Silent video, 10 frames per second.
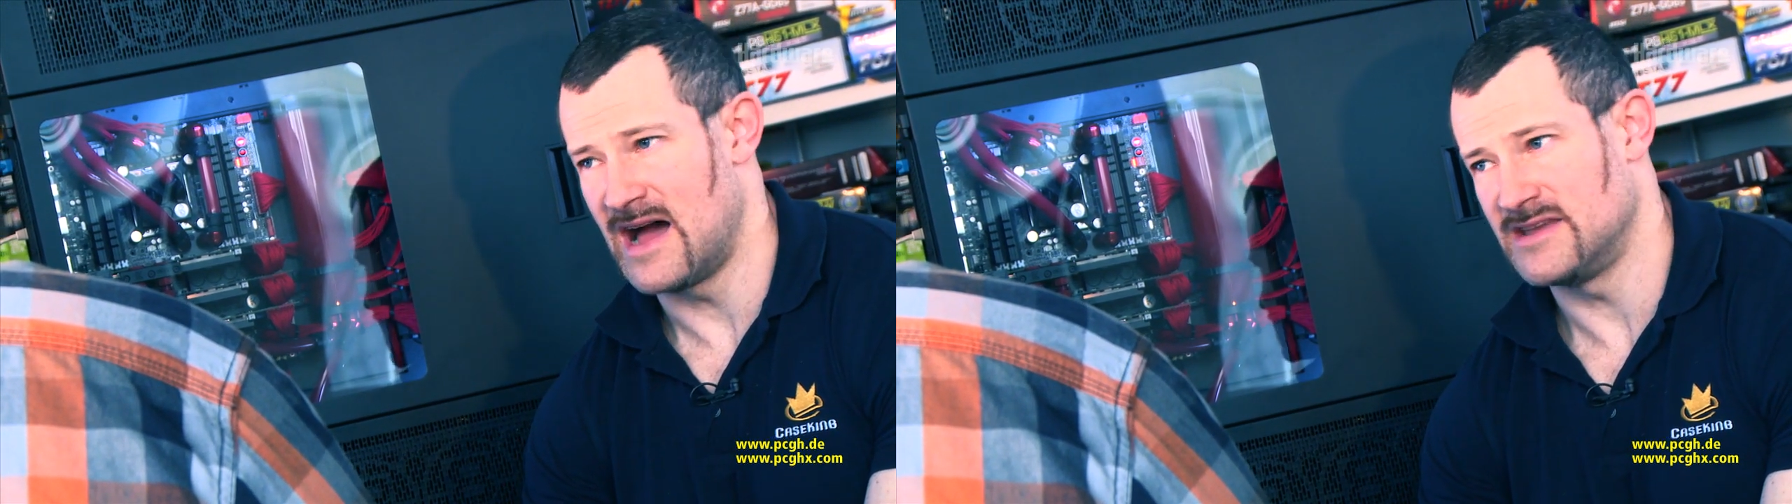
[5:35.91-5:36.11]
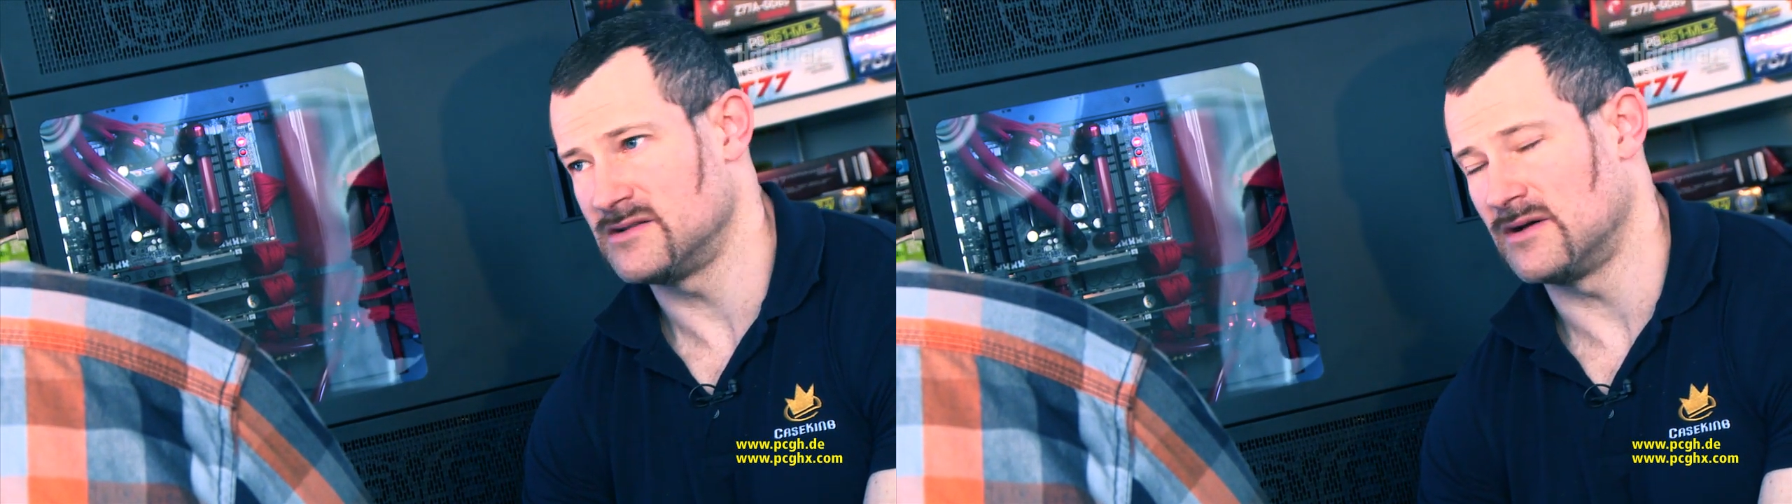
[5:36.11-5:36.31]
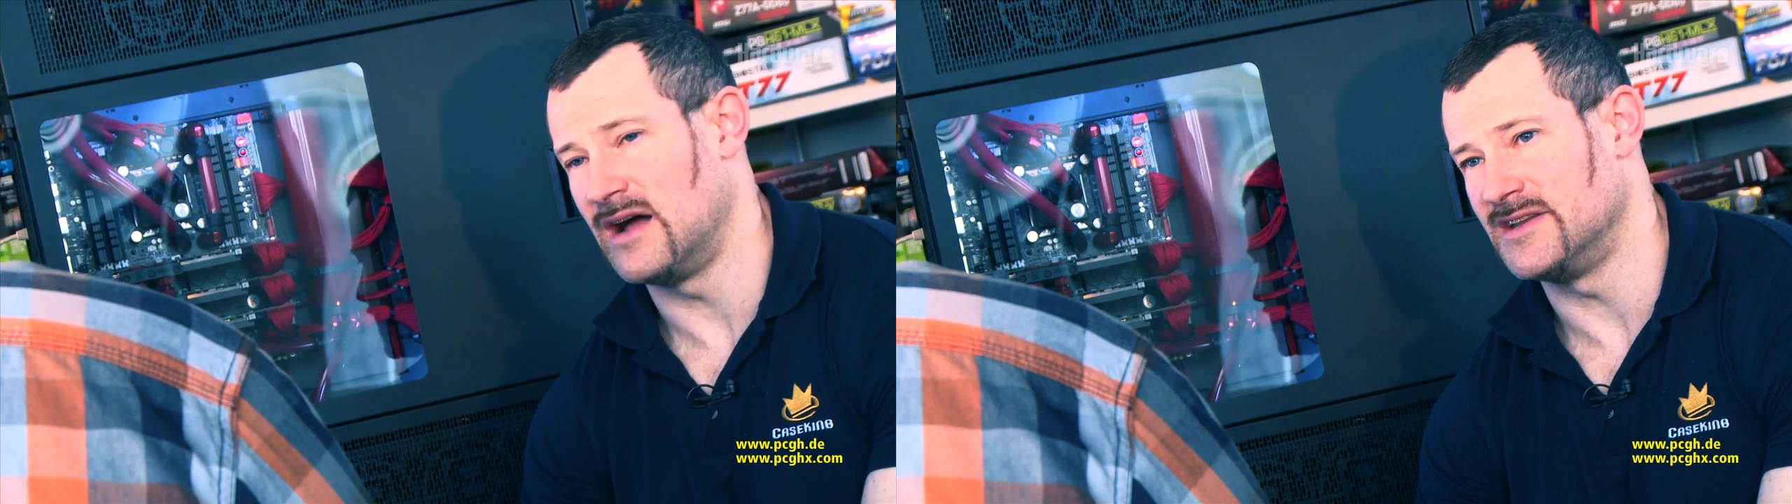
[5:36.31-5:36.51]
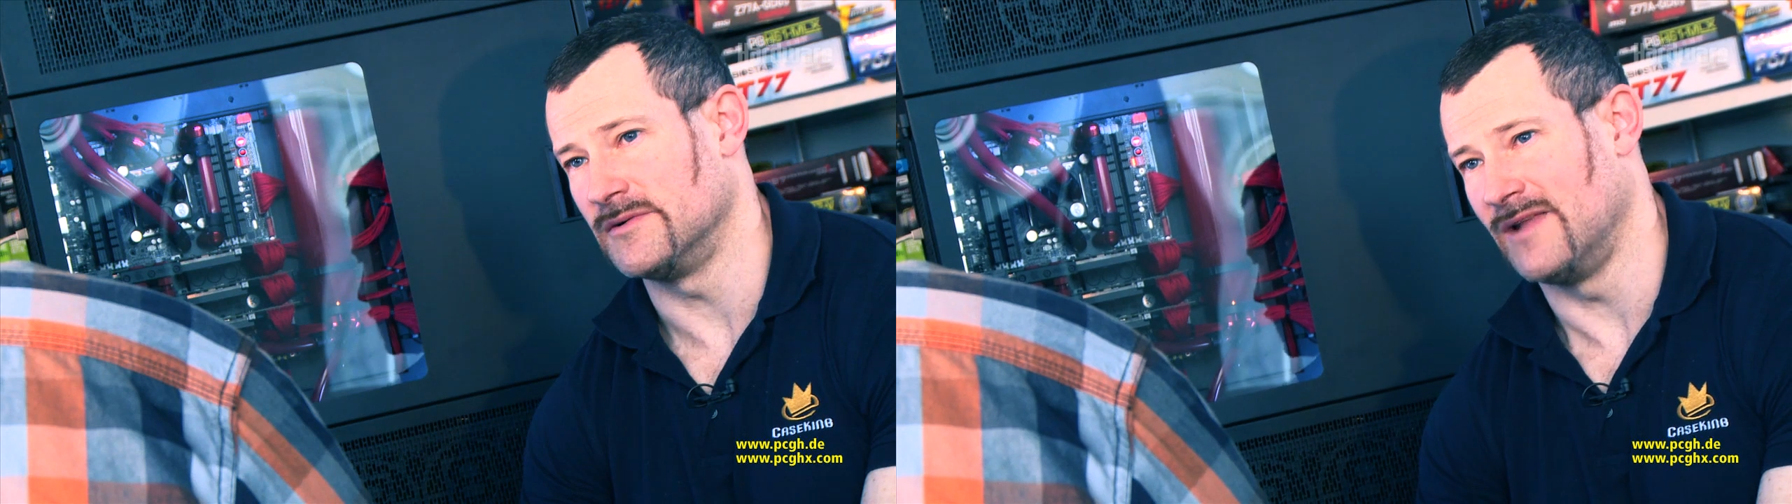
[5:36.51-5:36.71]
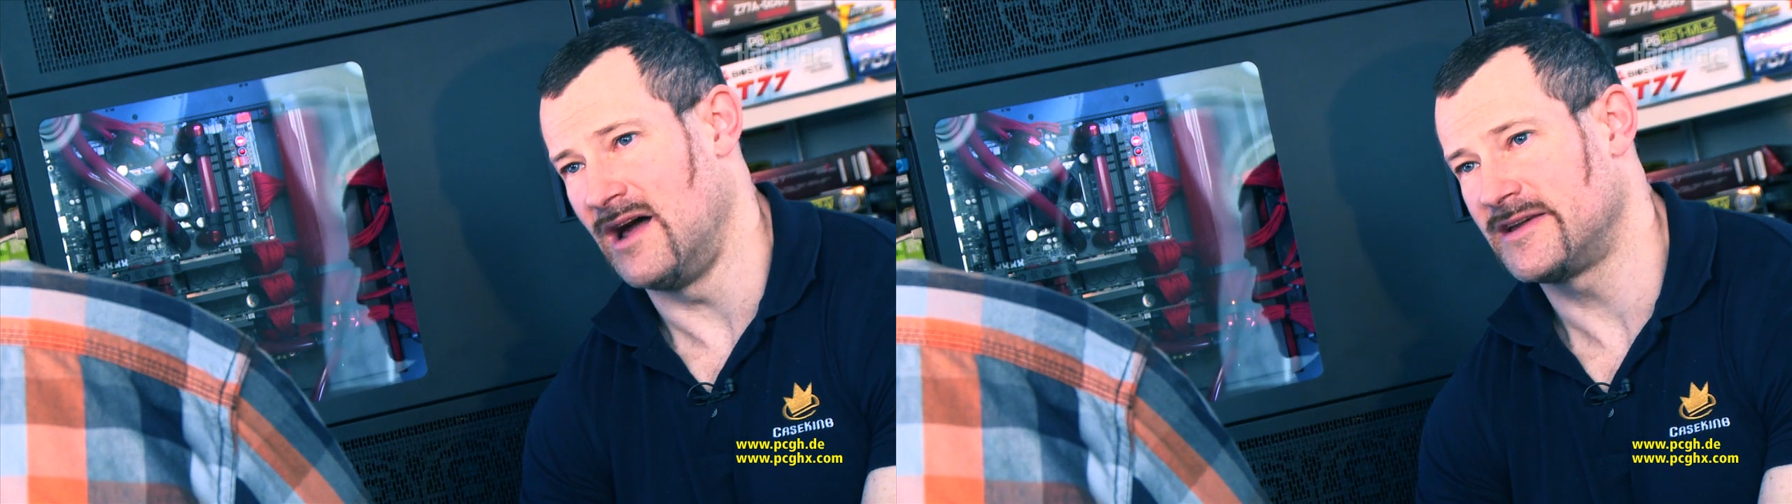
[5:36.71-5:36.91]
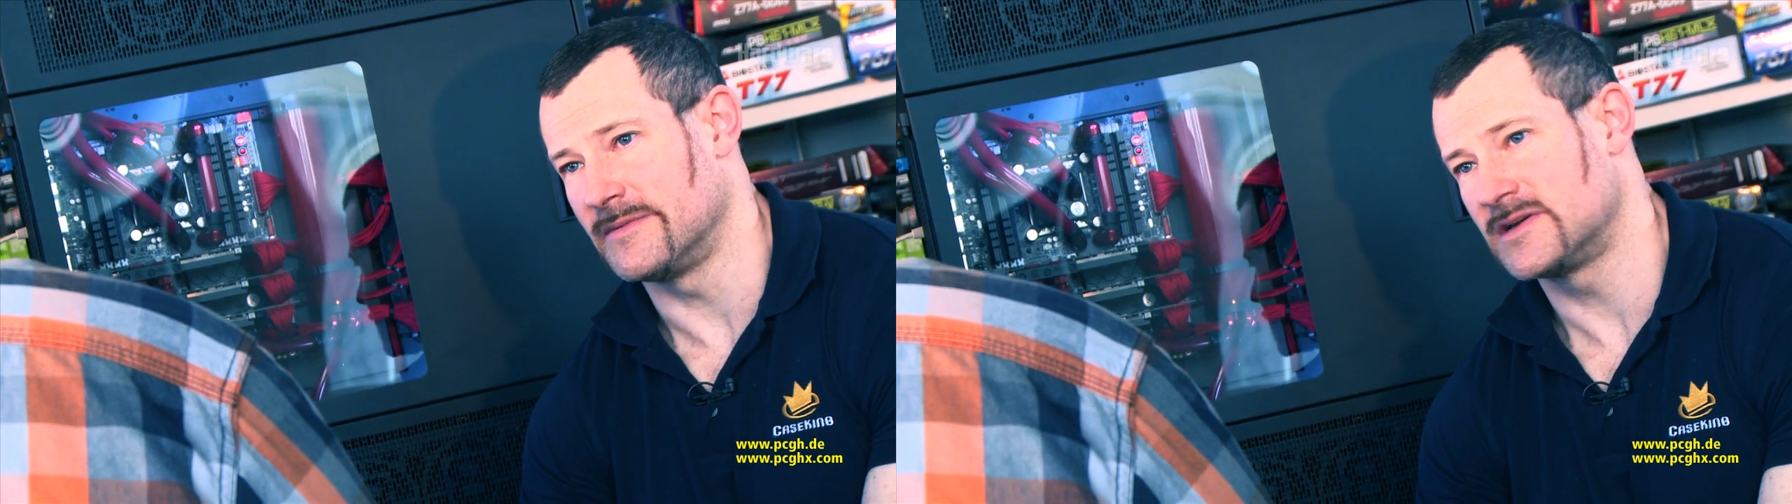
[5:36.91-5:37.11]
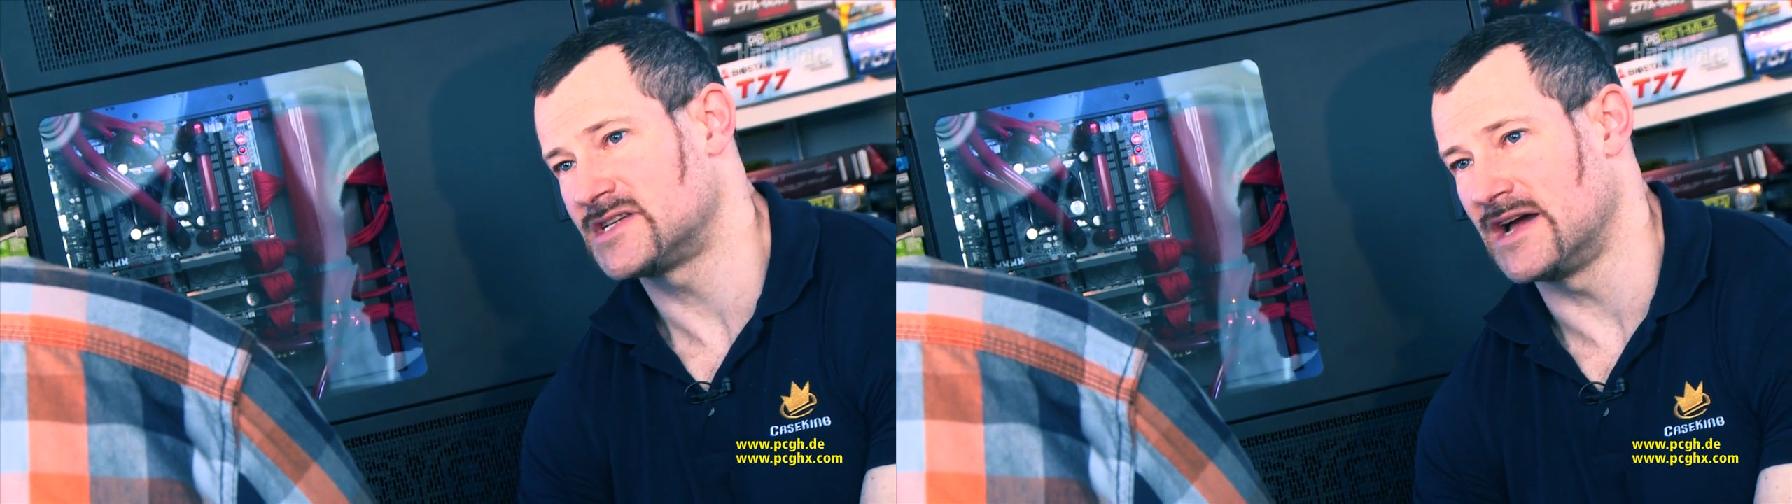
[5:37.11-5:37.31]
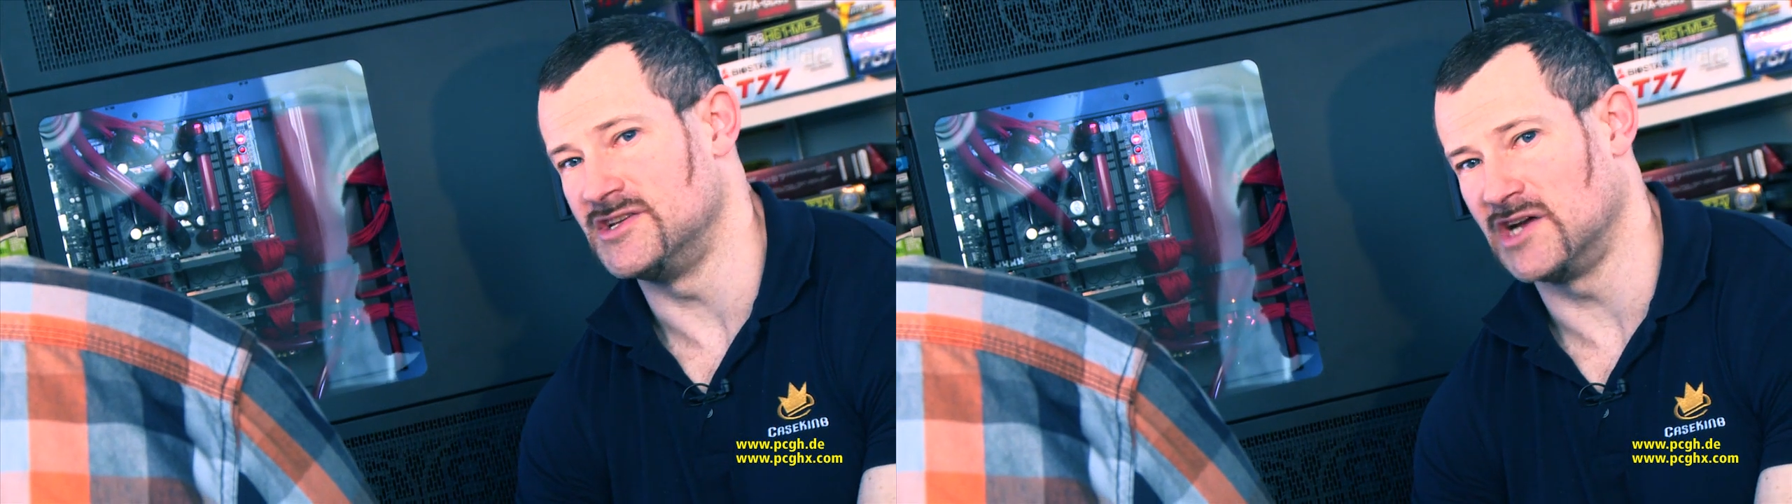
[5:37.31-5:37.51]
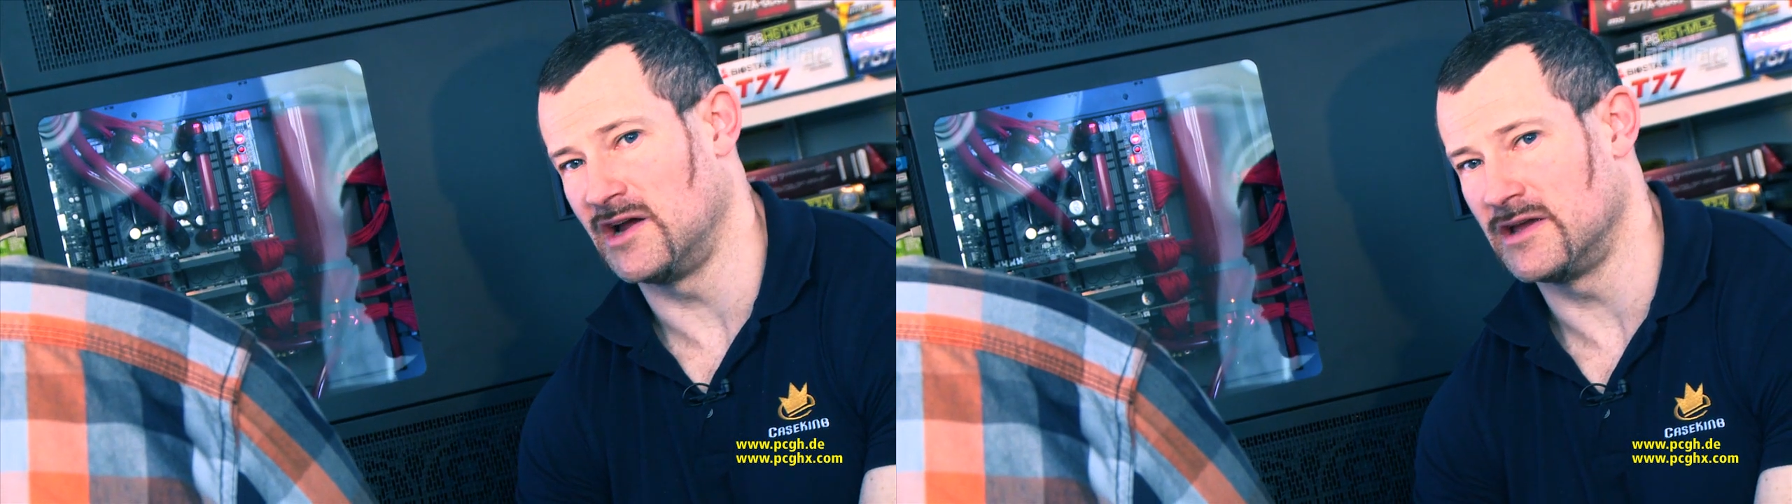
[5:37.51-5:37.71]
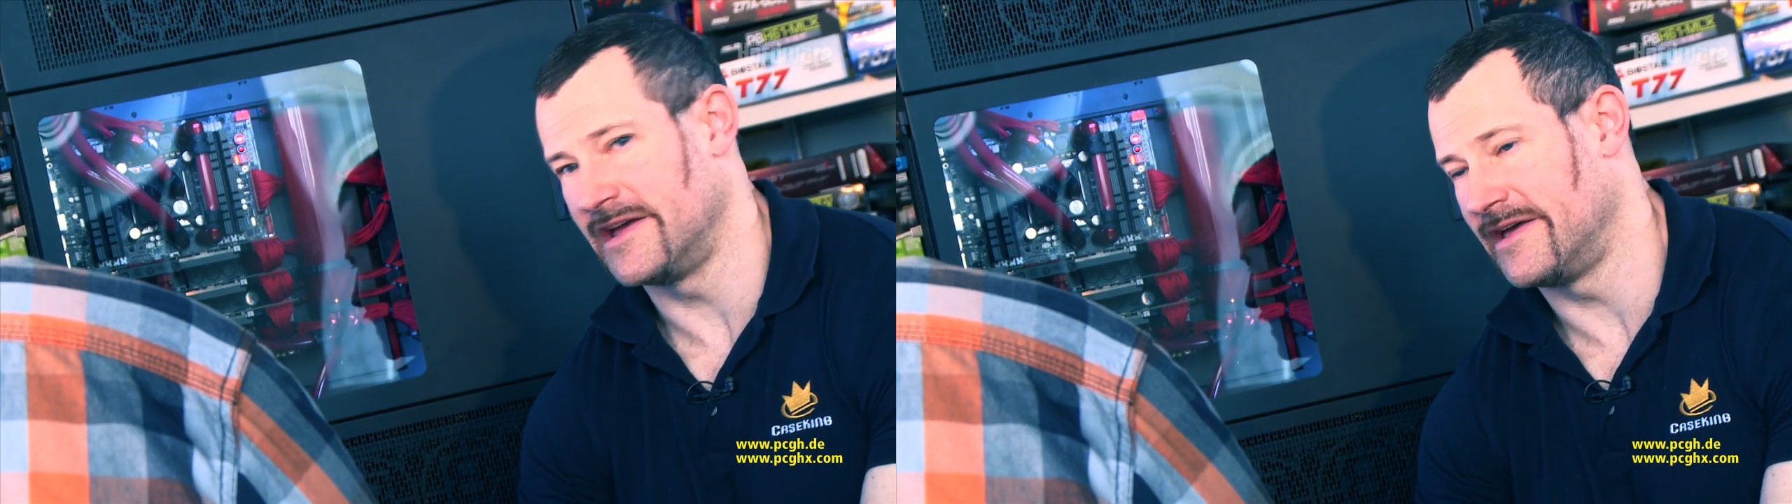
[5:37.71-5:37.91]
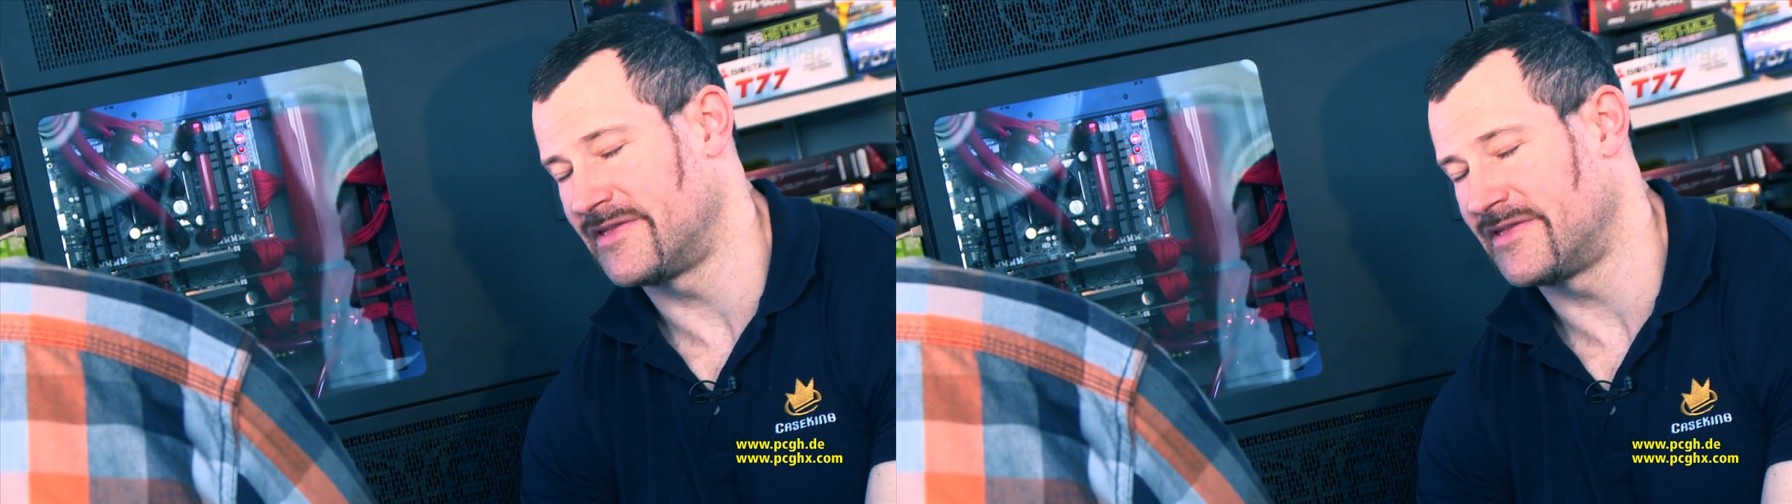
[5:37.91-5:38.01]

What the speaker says: I do like them because I enjoy the